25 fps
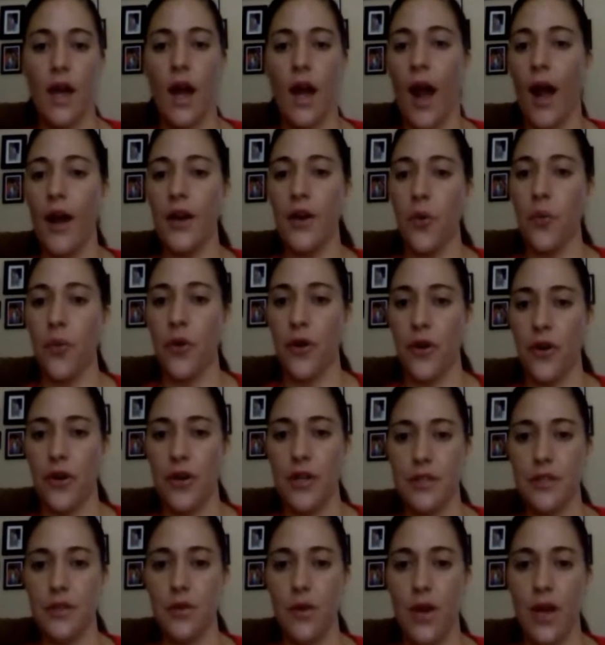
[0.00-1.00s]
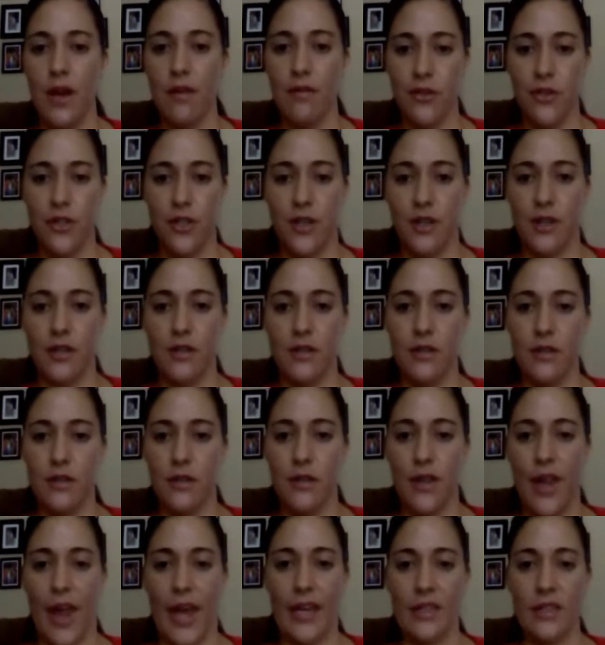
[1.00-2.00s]
I don't work, and so I have a chance to
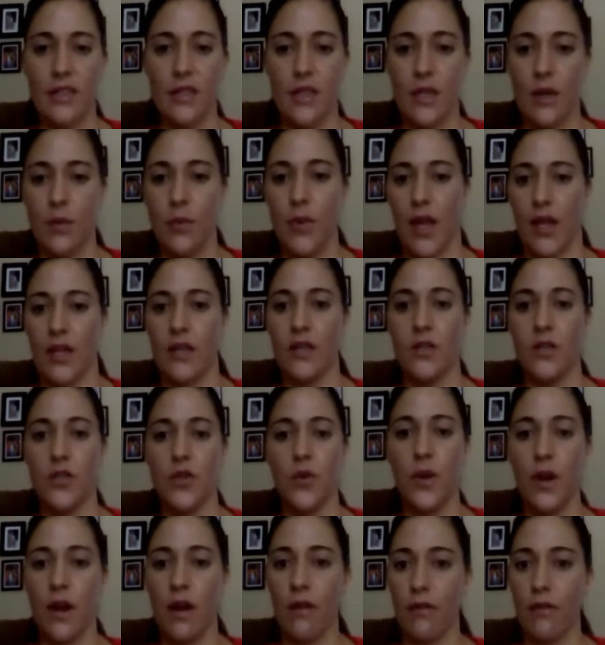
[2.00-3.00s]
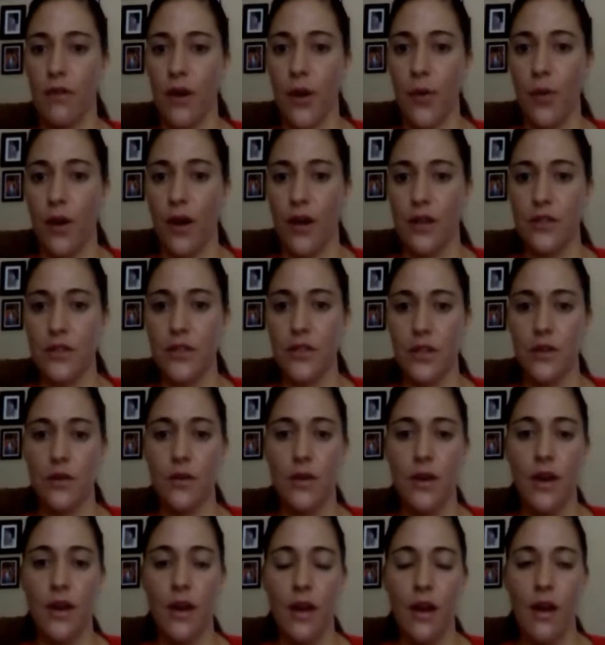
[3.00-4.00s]
like sleep in to whenever I want to.
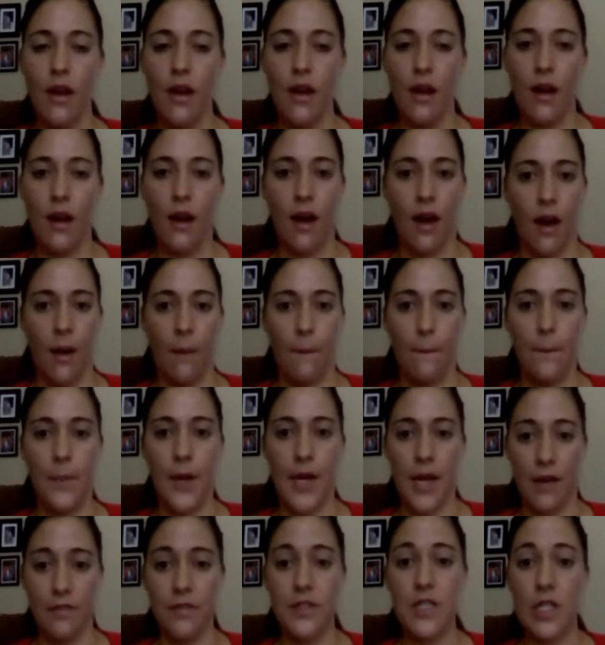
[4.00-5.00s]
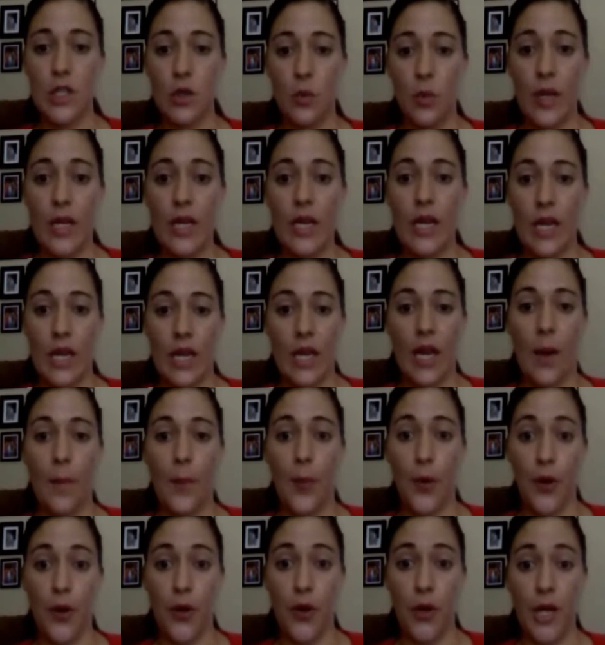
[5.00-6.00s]
But I've still been getting up
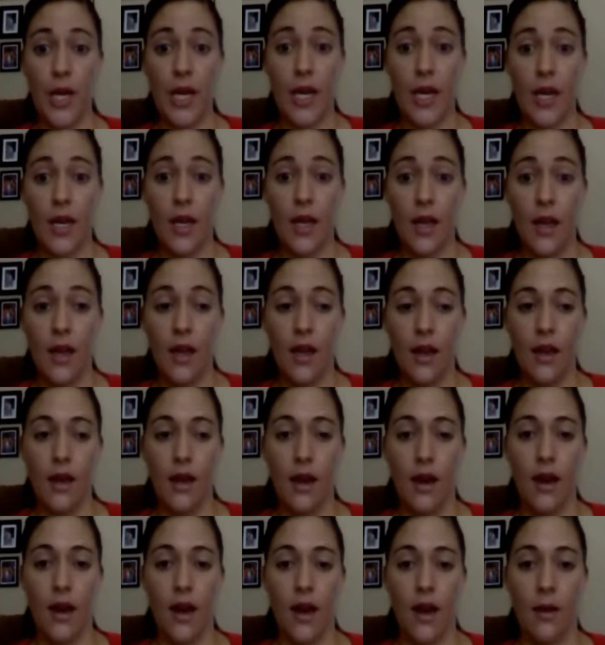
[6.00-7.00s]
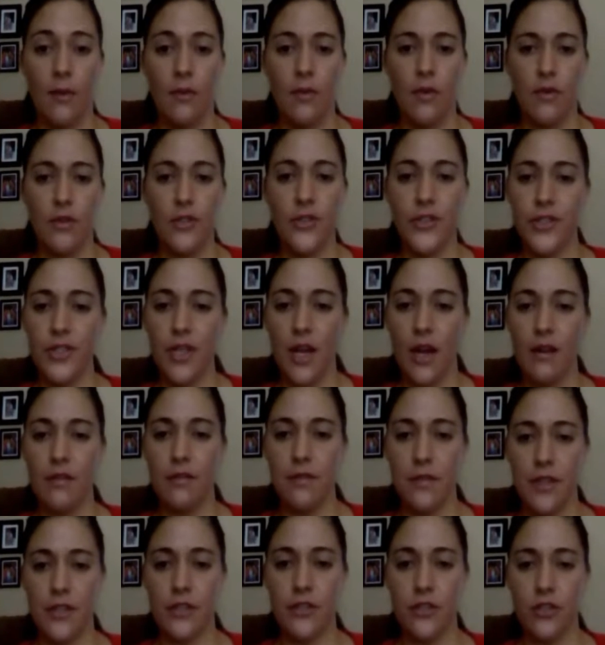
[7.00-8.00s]
early, which is kind of
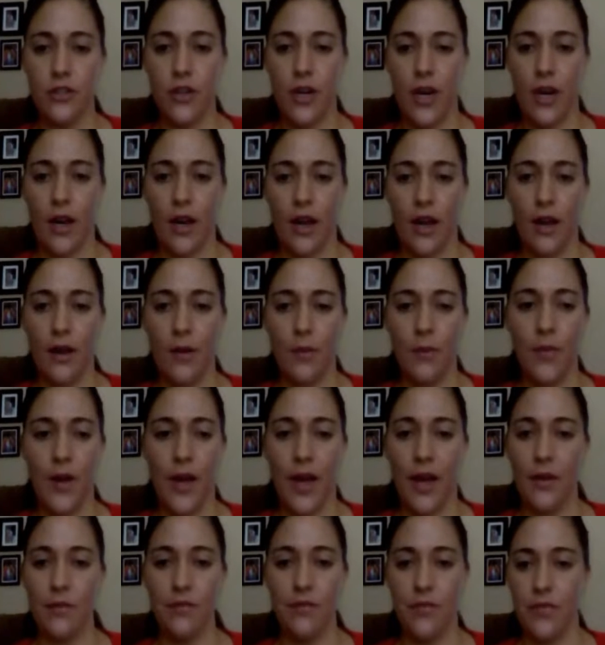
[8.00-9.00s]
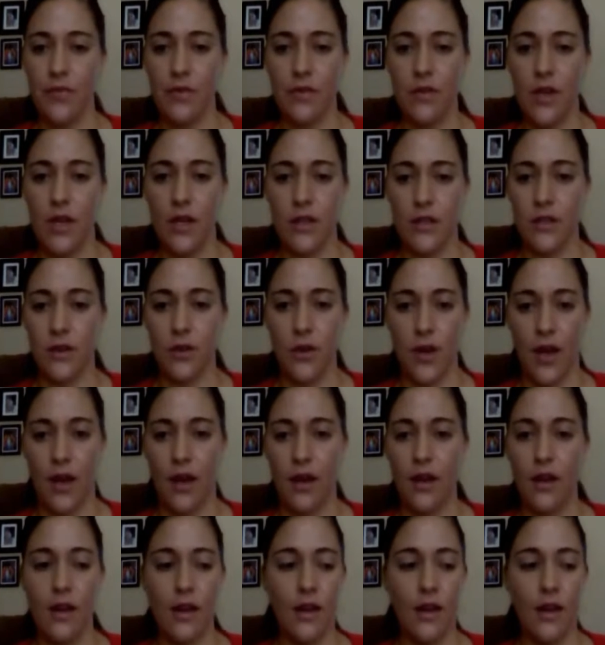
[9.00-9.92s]
frustrating, but it's okay.